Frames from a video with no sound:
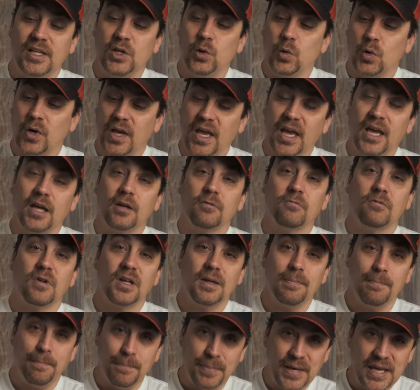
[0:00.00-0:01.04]
you can
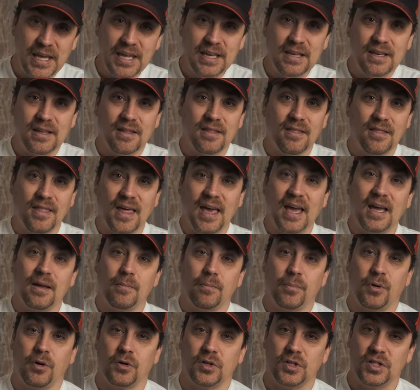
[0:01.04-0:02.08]
repeat
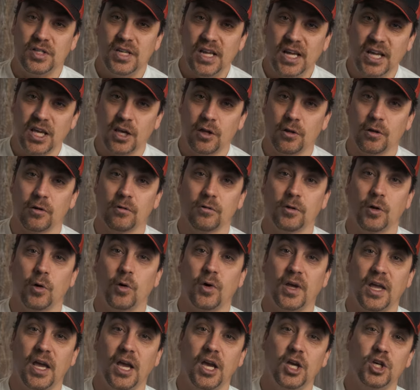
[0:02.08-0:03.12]
that particular
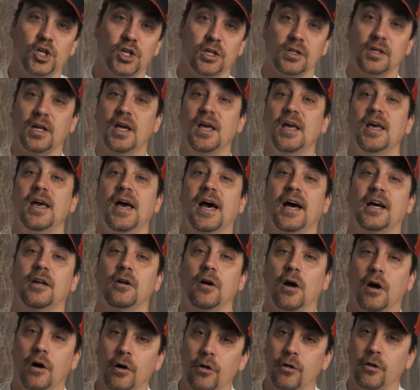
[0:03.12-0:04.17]
location on
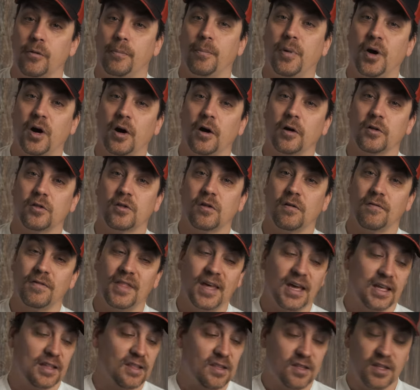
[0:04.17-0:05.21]
other parts of
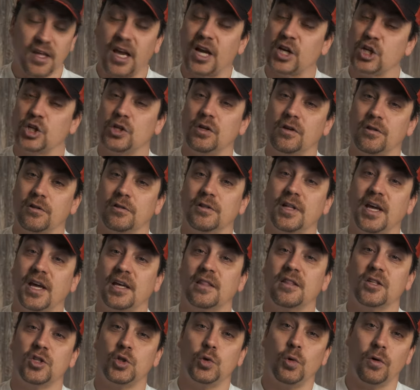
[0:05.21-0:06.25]
that section of the lake
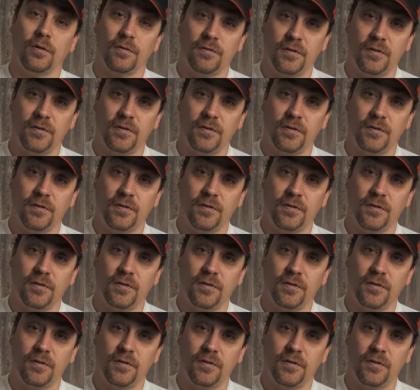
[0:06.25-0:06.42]
that you are